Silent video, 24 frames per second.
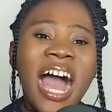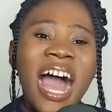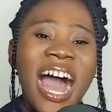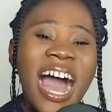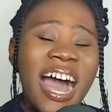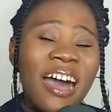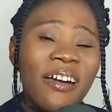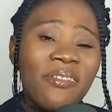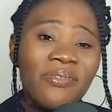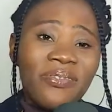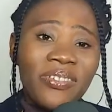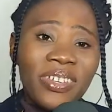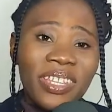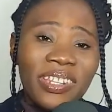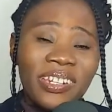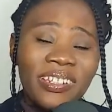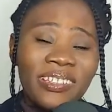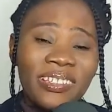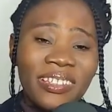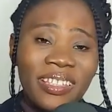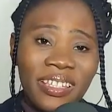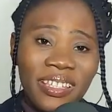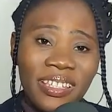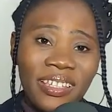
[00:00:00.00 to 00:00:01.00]

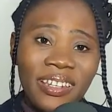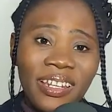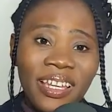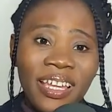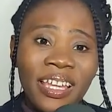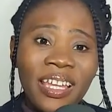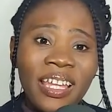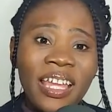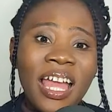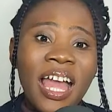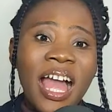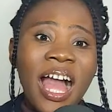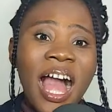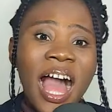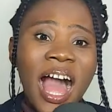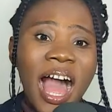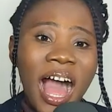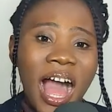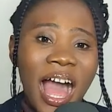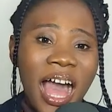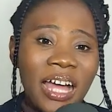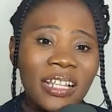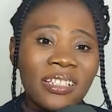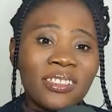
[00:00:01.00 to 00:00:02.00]
Avvertire
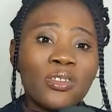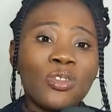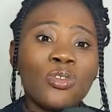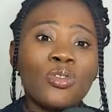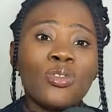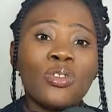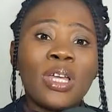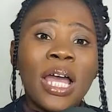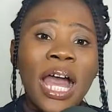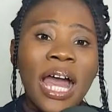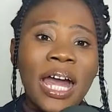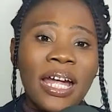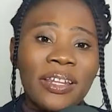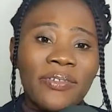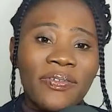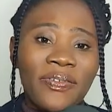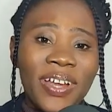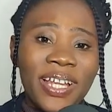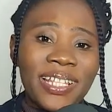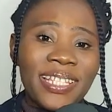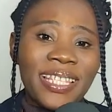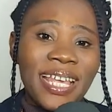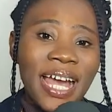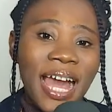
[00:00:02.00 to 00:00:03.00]
and
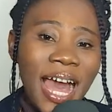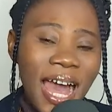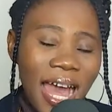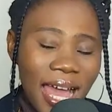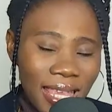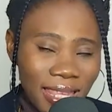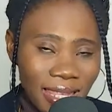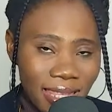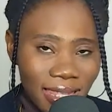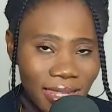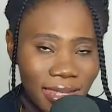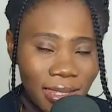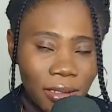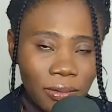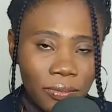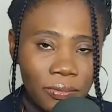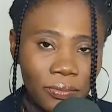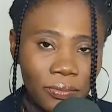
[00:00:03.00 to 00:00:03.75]
advertise.